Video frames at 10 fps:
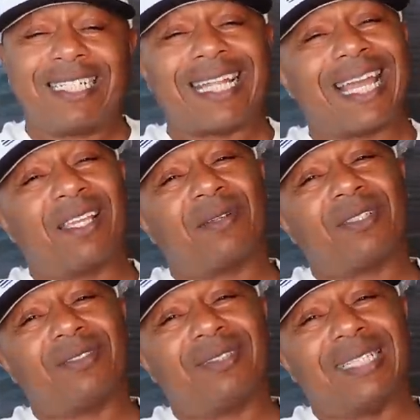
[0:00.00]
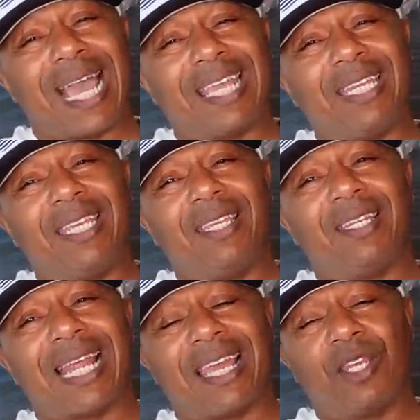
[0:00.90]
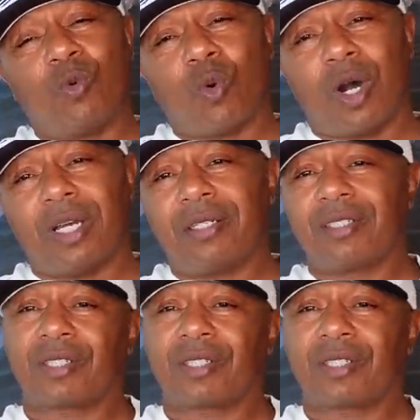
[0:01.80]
like 90, 91,